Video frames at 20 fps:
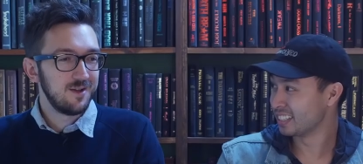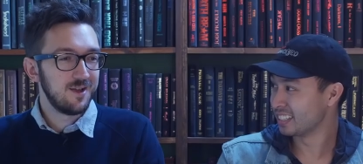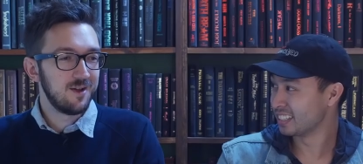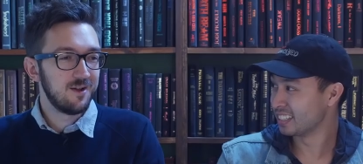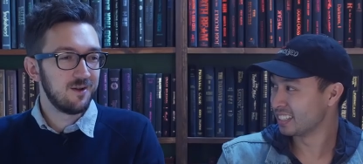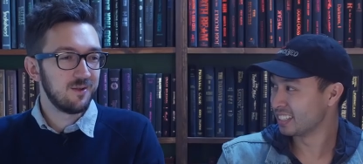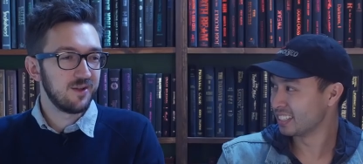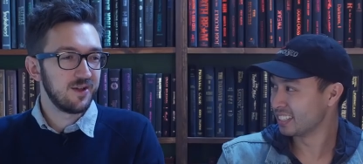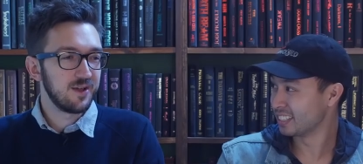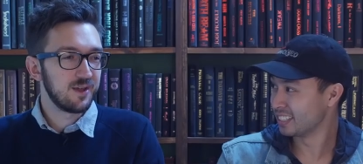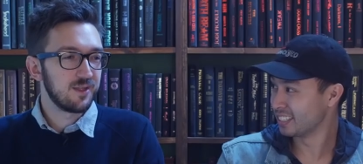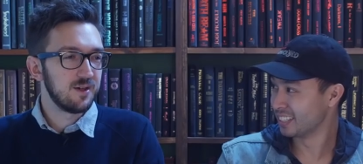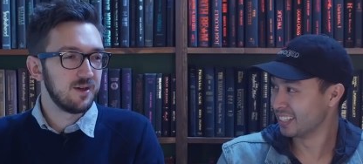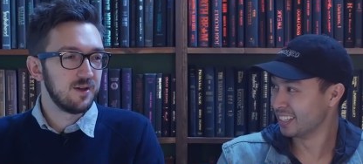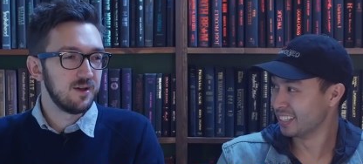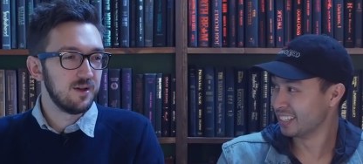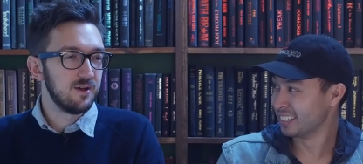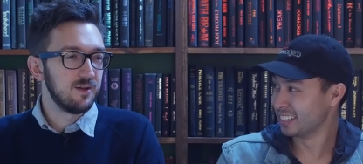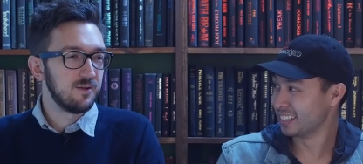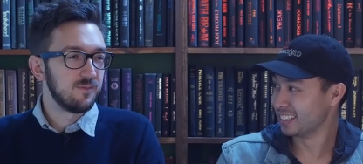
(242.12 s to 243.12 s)
Speaker 1: You know, like
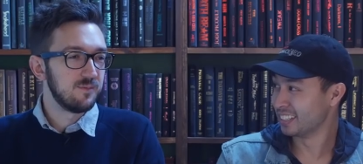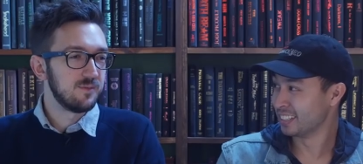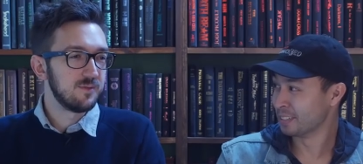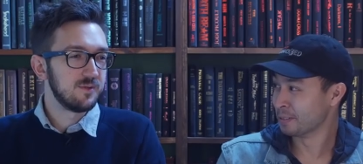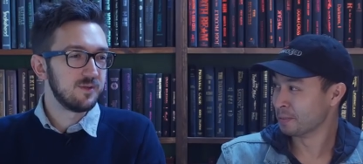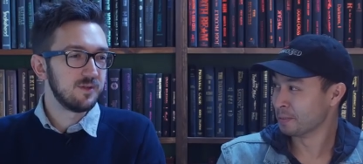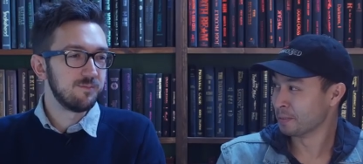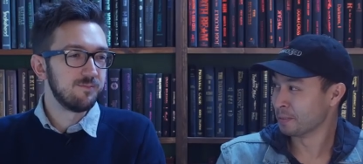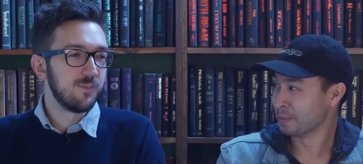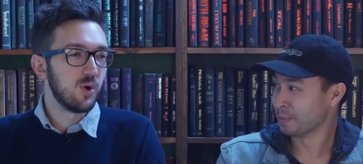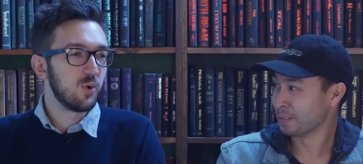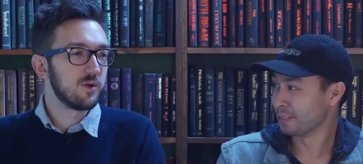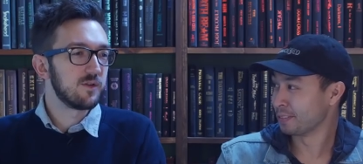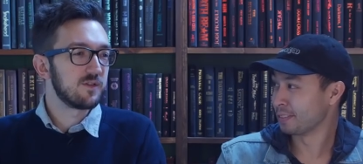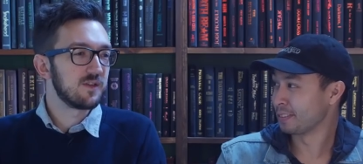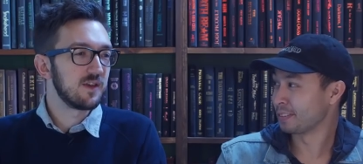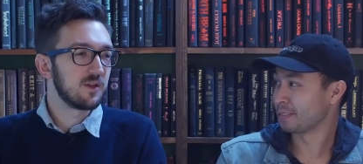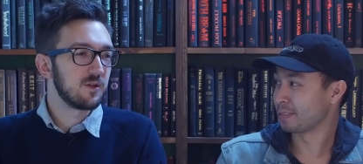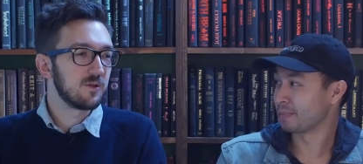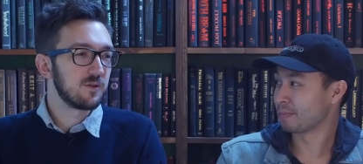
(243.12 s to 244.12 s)
the, the
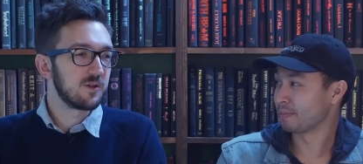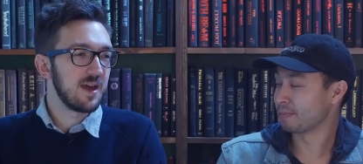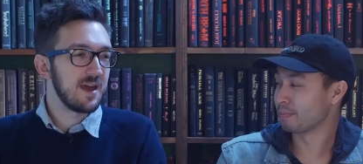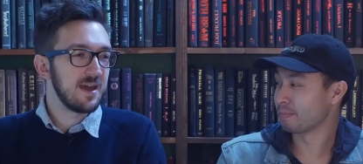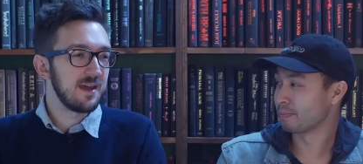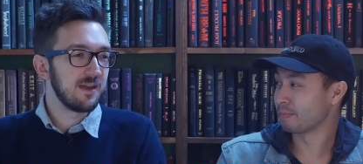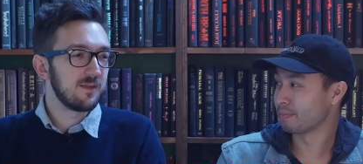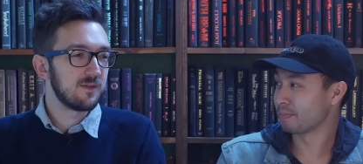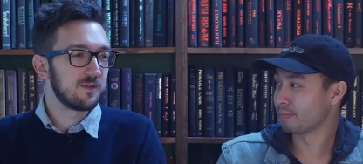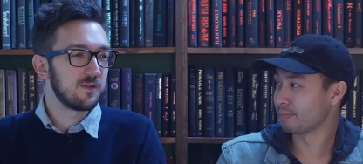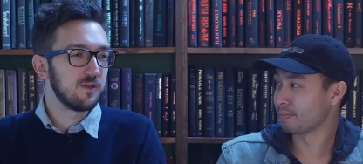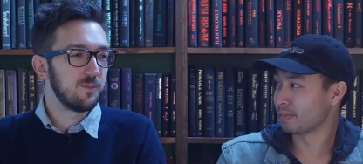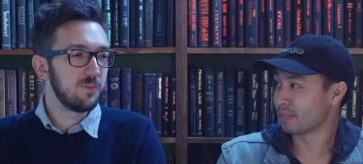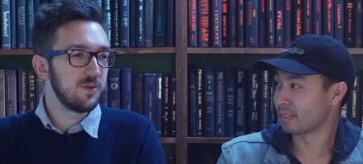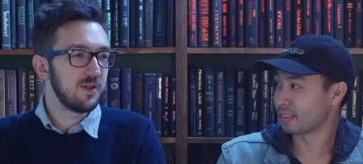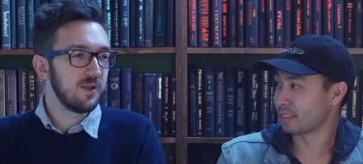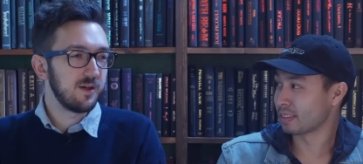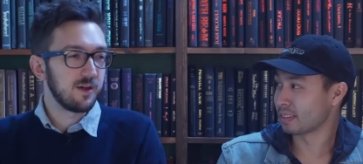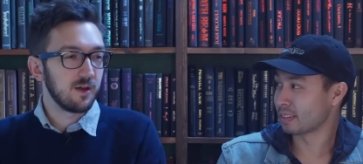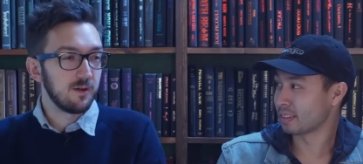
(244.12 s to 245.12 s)
motorcycle gangs. There'll
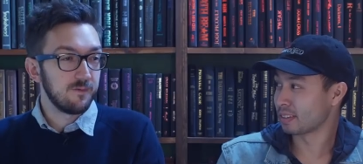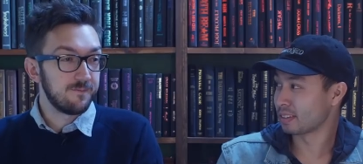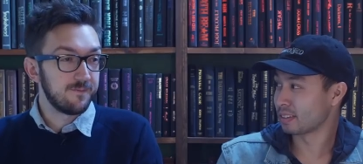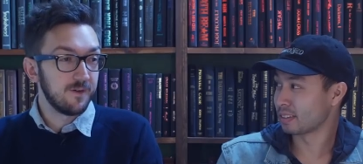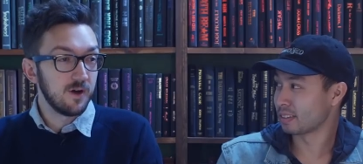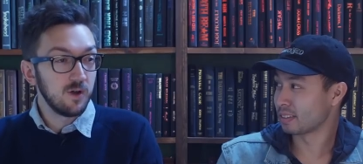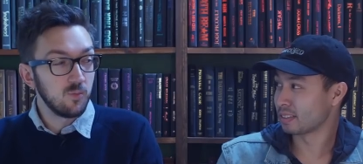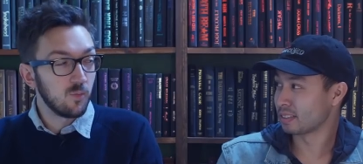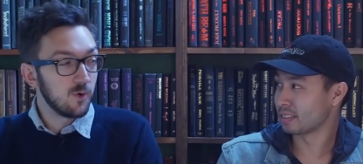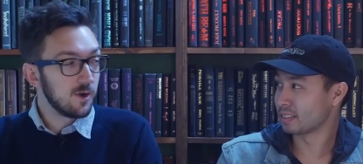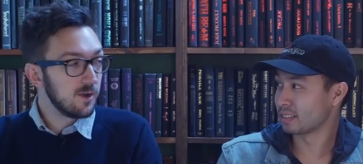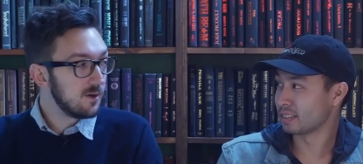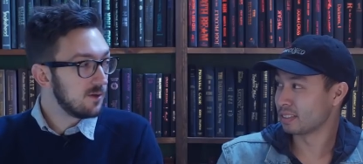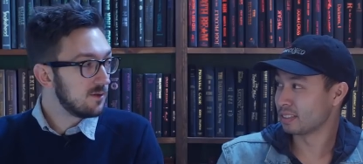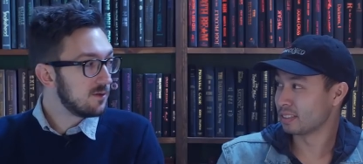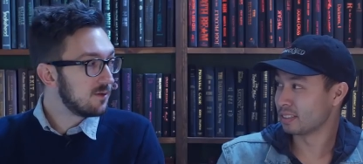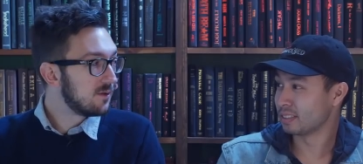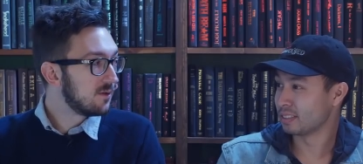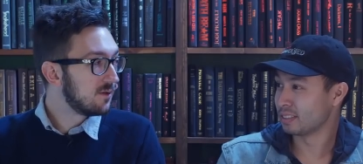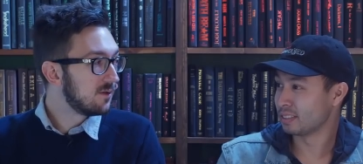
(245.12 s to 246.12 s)
be like a fun
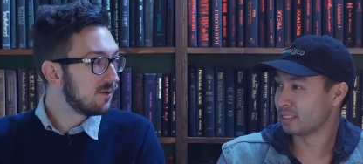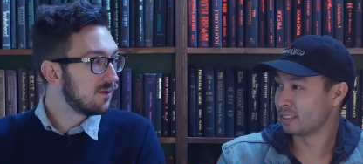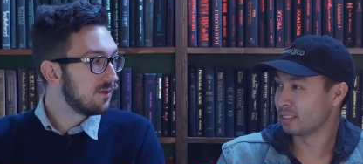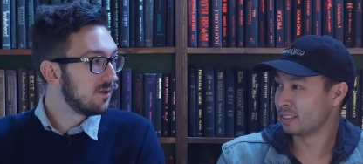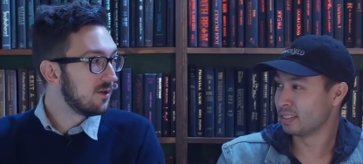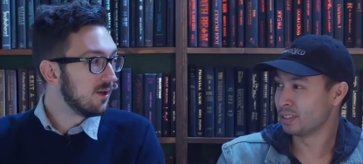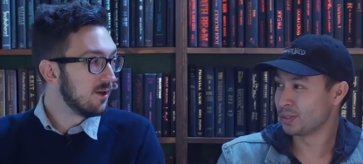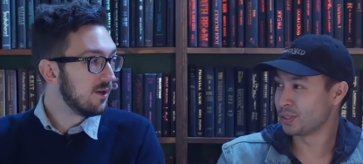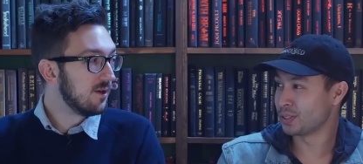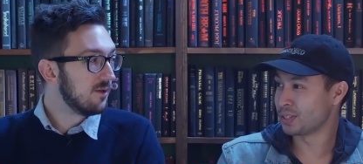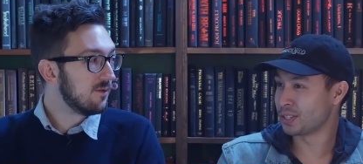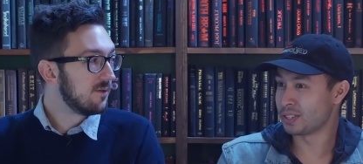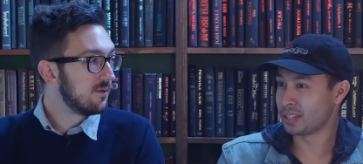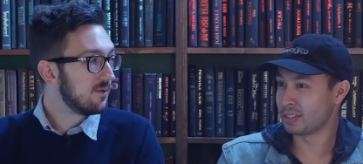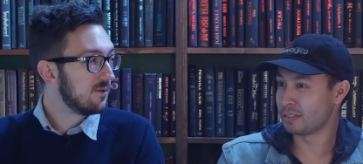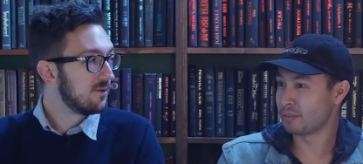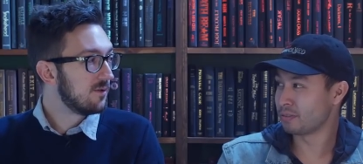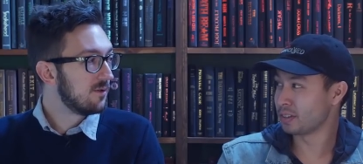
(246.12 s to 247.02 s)
one. No, this isn't